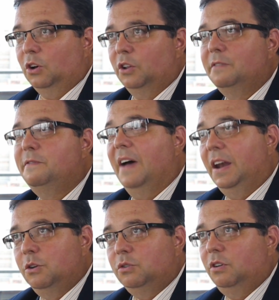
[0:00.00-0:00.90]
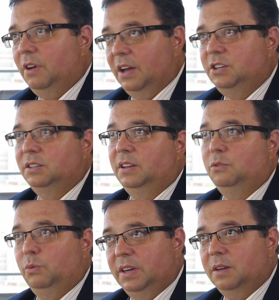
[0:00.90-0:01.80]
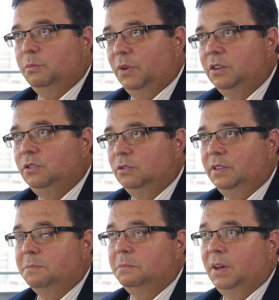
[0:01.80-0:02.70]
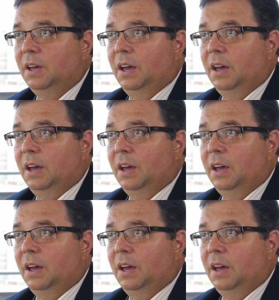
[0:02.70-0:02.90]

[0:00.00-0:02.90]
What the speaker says: on the value creation that we can bring to them.